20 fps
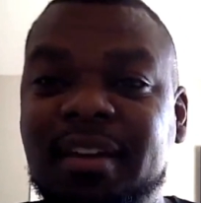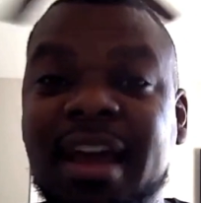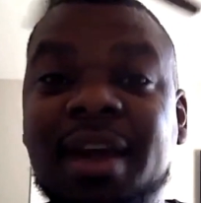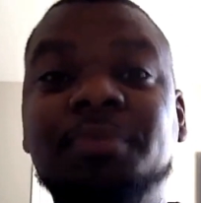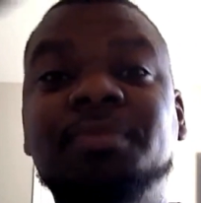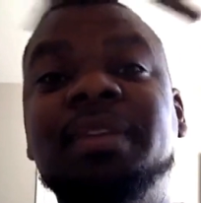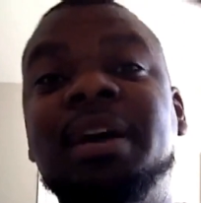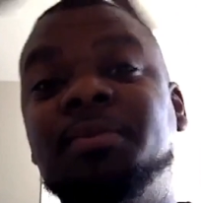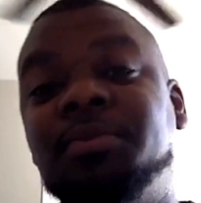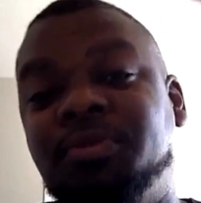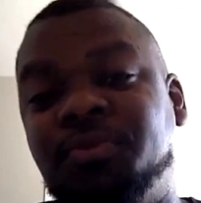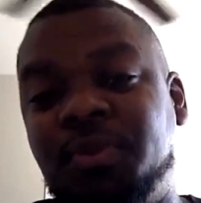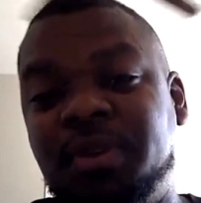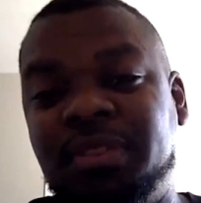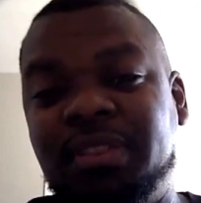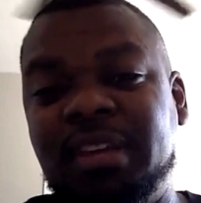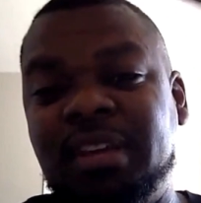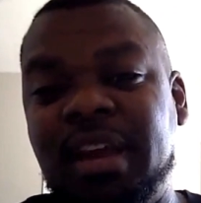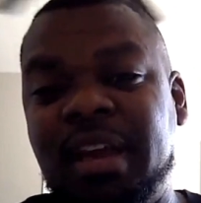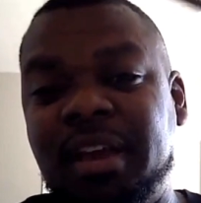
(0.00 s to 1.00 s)
That was one
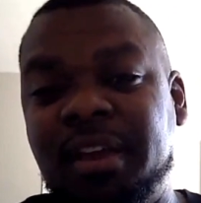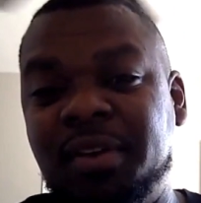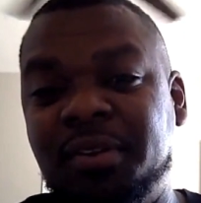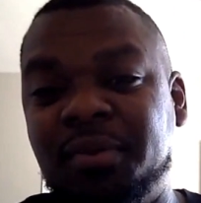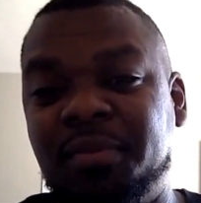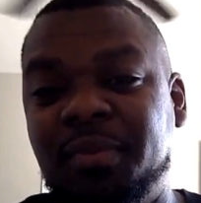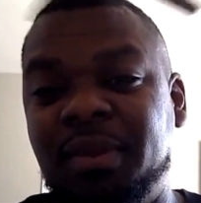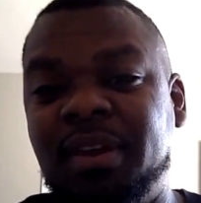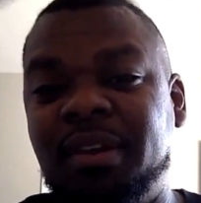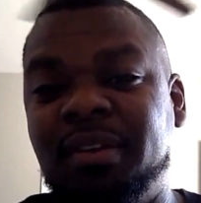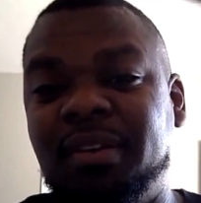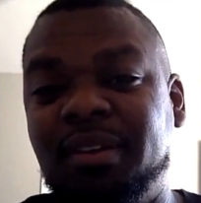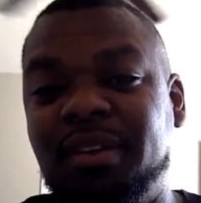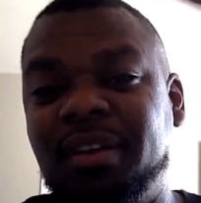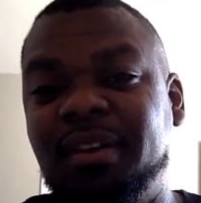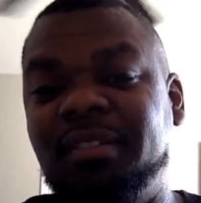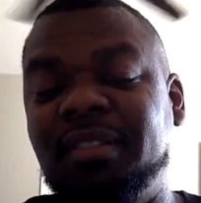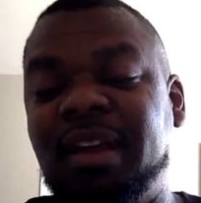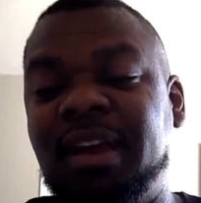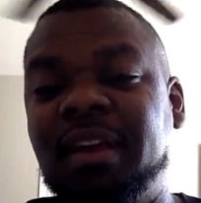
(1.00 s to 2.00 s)
thing that hindered me,
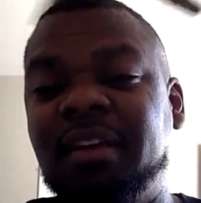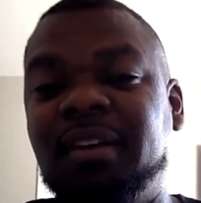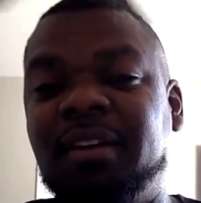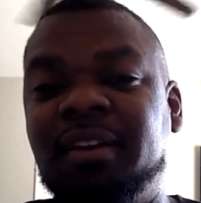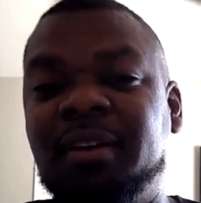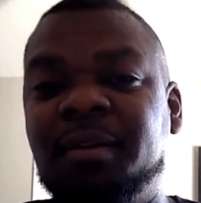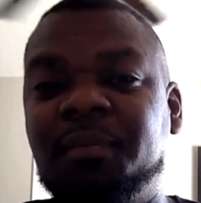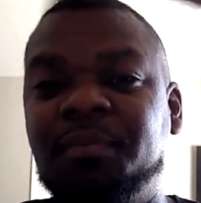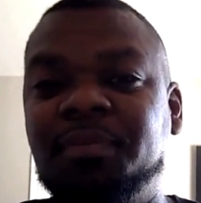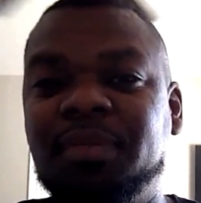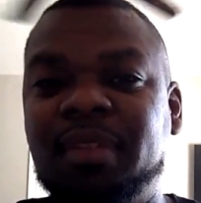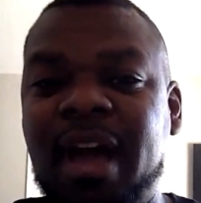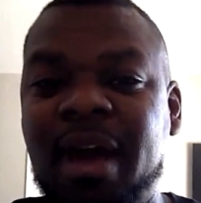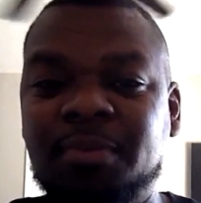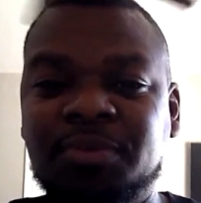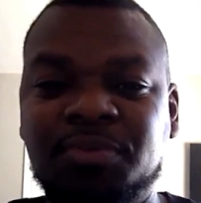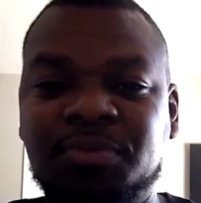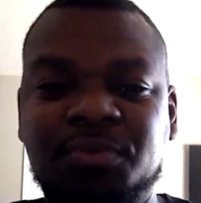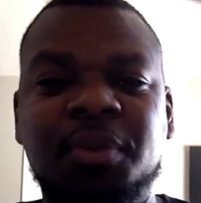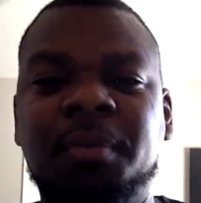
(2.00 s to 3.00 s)
that I
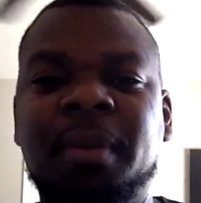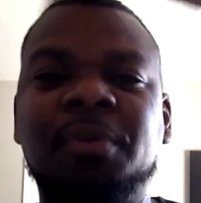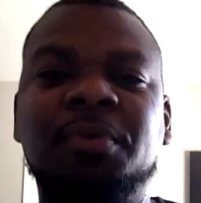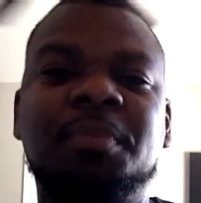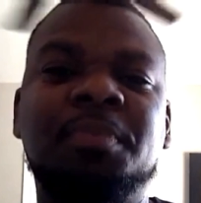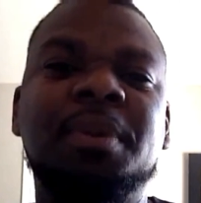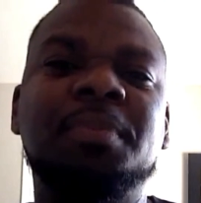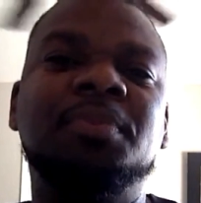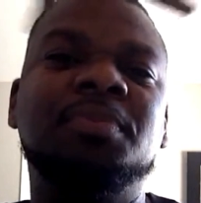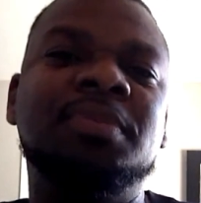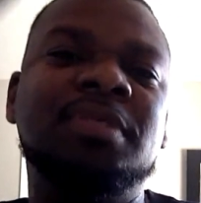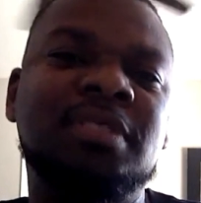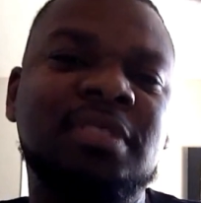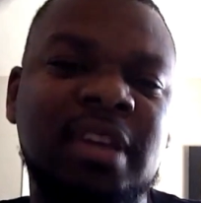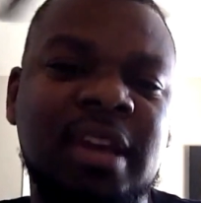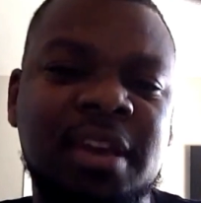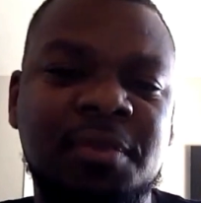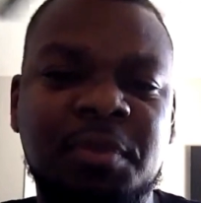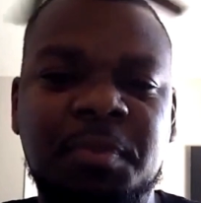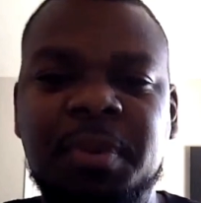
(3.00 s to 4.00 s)
was worried about what people would
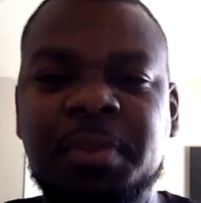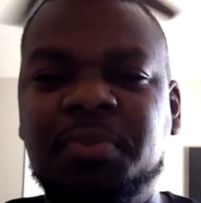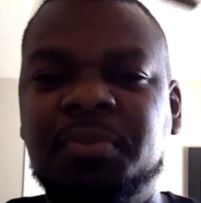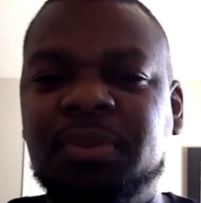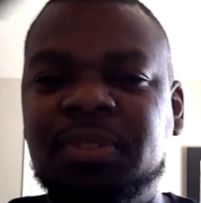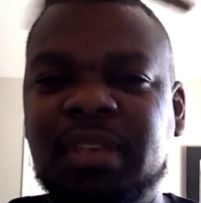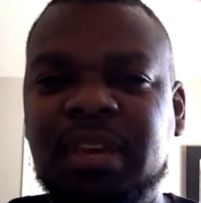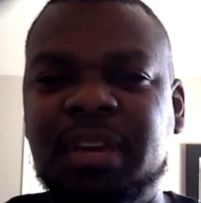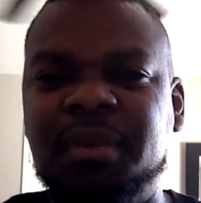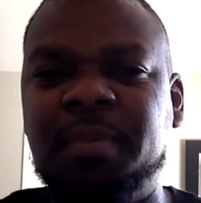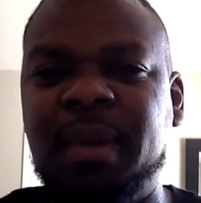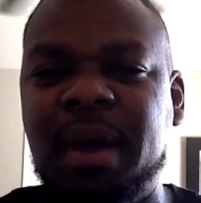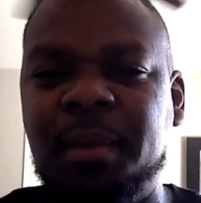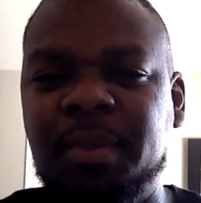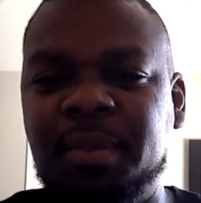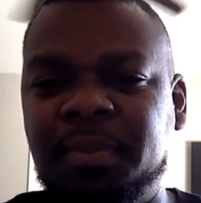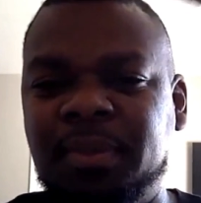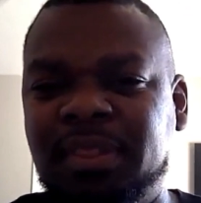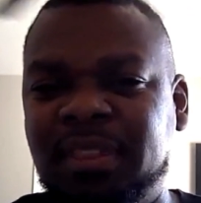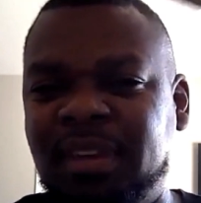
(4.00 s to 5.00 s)
say, what people would think about
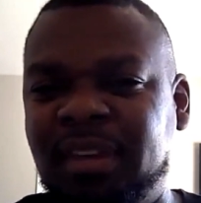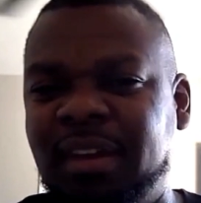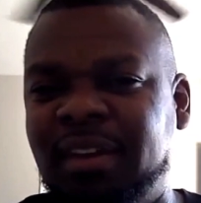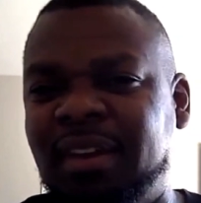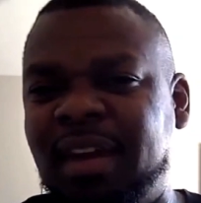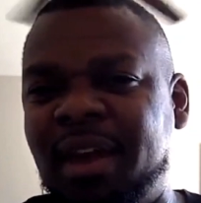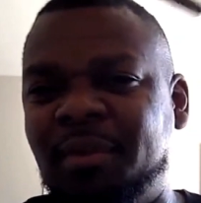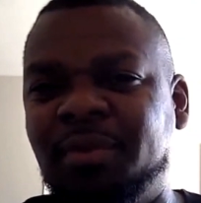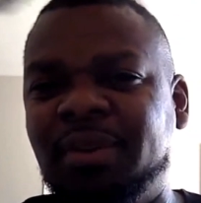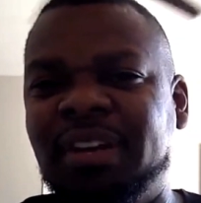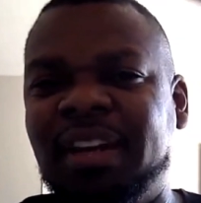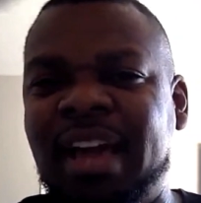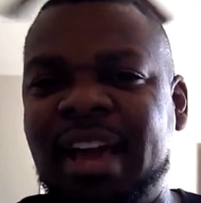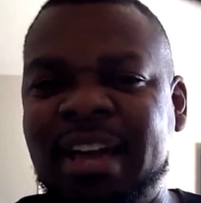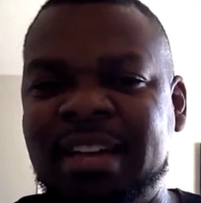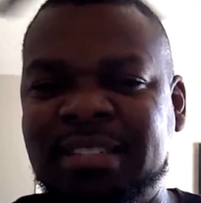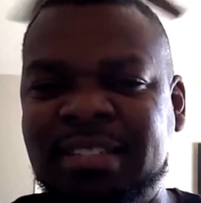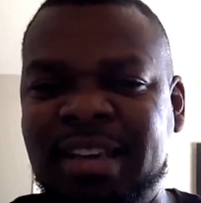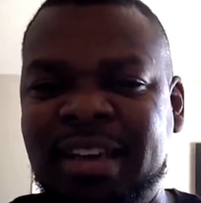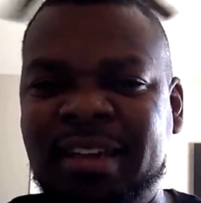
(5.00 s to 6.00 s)
me. But then I
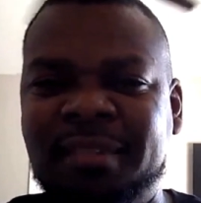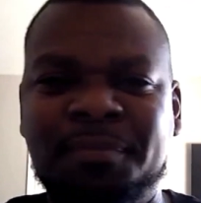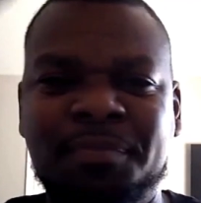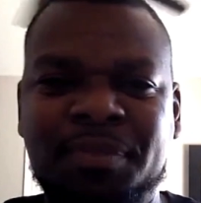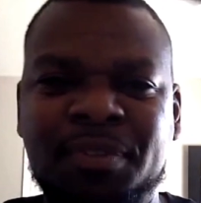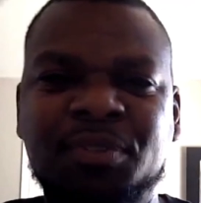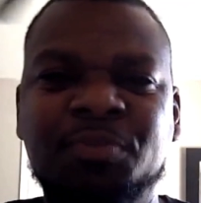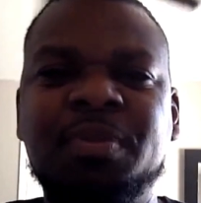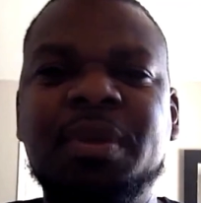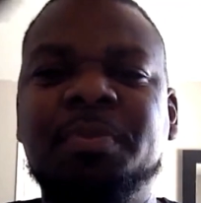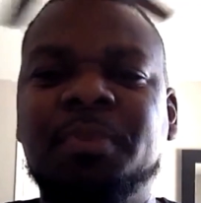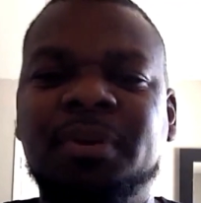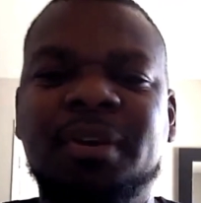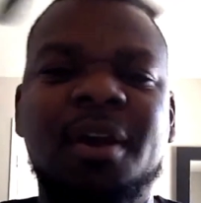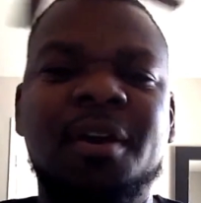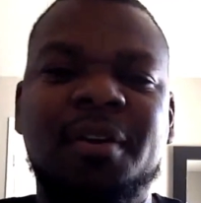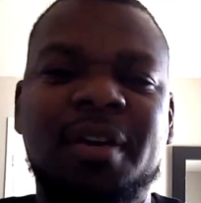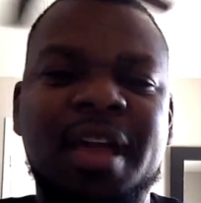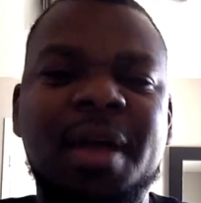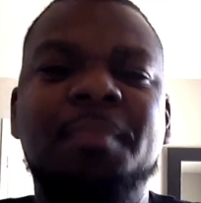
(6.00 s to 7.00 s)
realized that those people
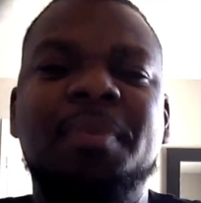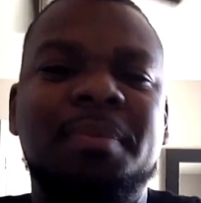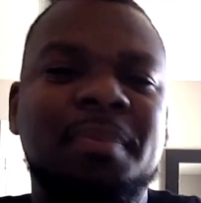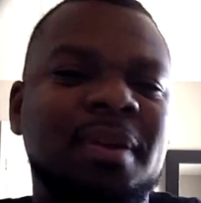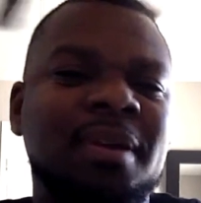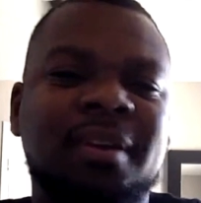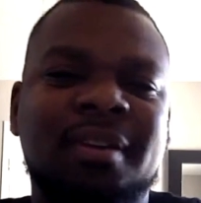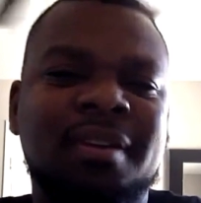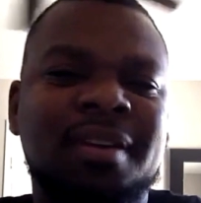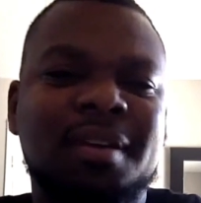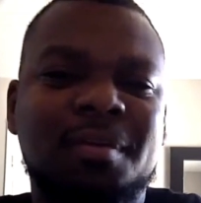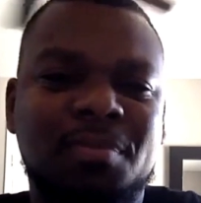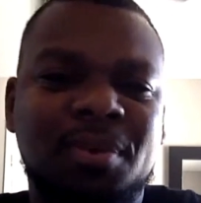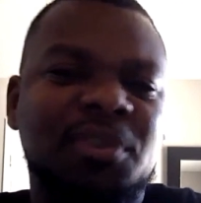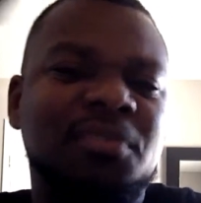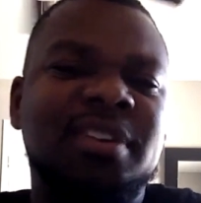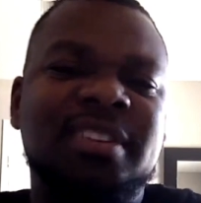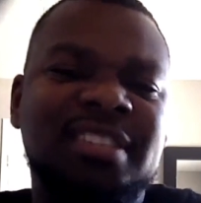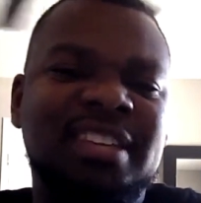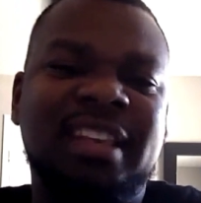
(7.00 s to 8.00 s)
aren't helping me
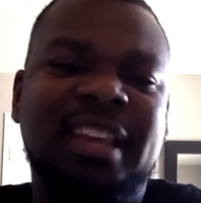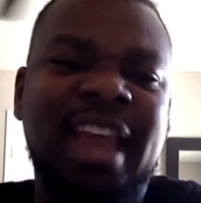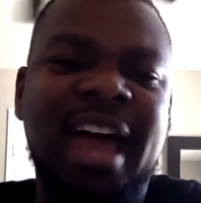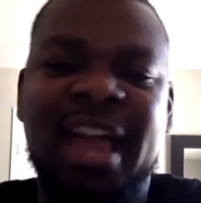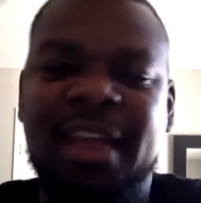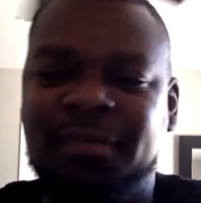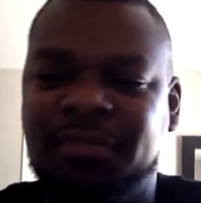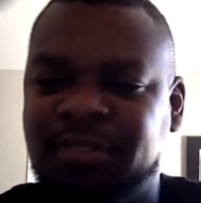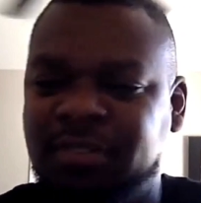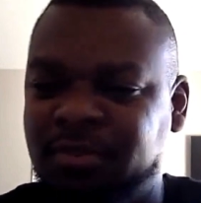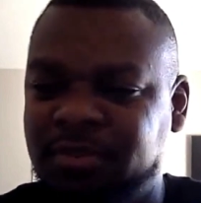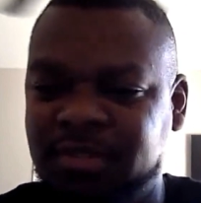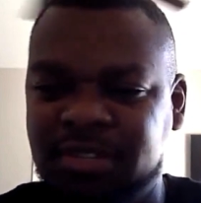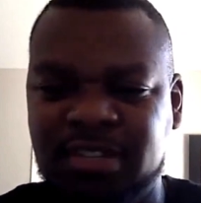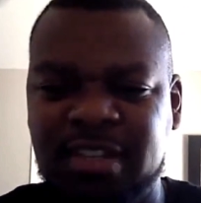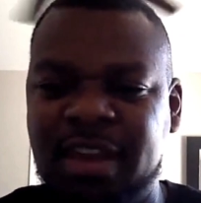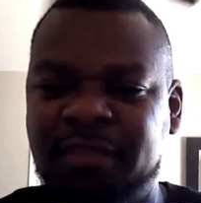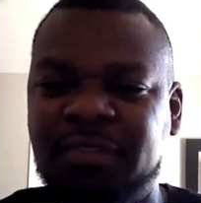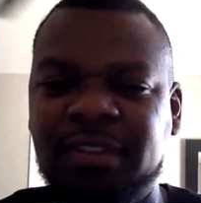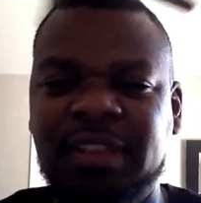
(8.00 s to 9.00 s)
progress in life. So you
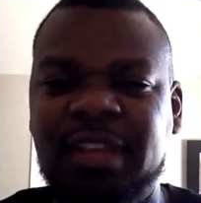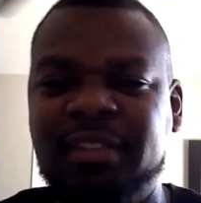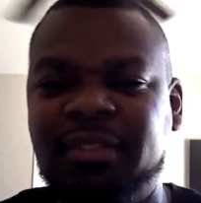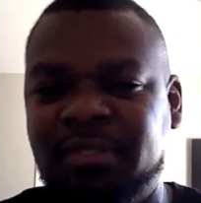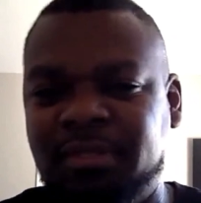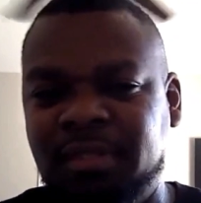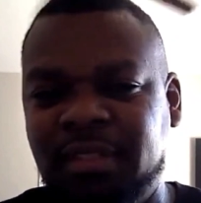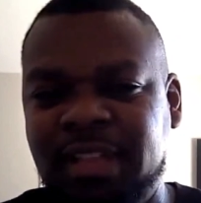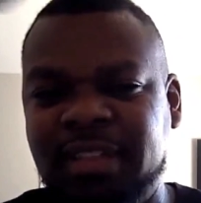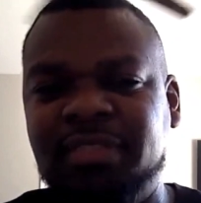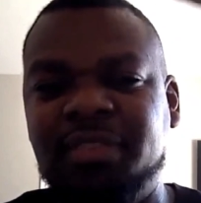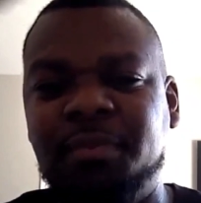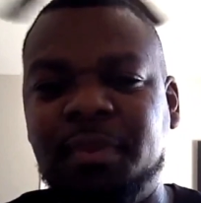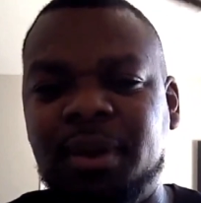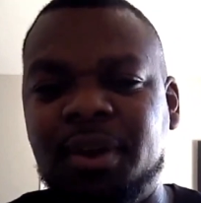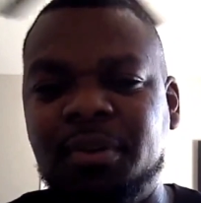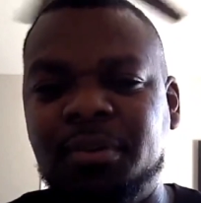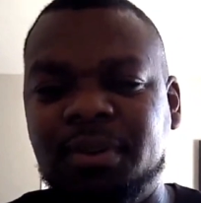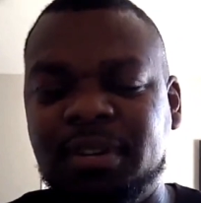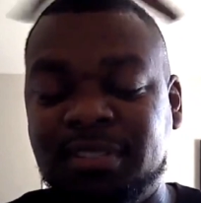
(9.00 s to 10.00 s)
just have to let them go,